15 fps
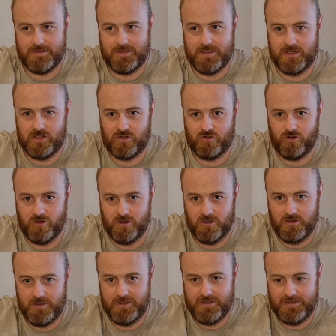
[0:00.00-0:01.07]
This
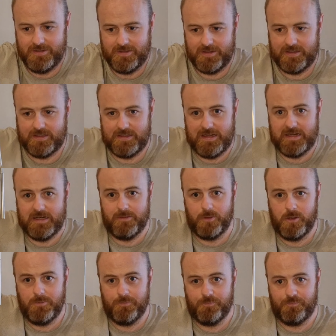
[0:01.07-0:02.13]
straw,
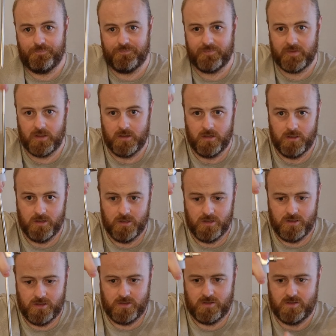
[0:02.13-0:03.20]
extendable.
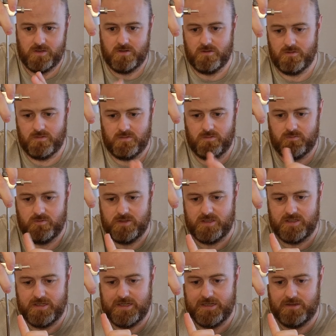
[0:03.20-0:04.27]
So what's
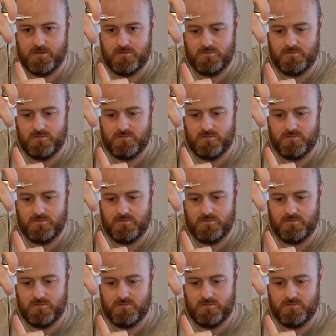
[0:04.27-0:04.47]
that?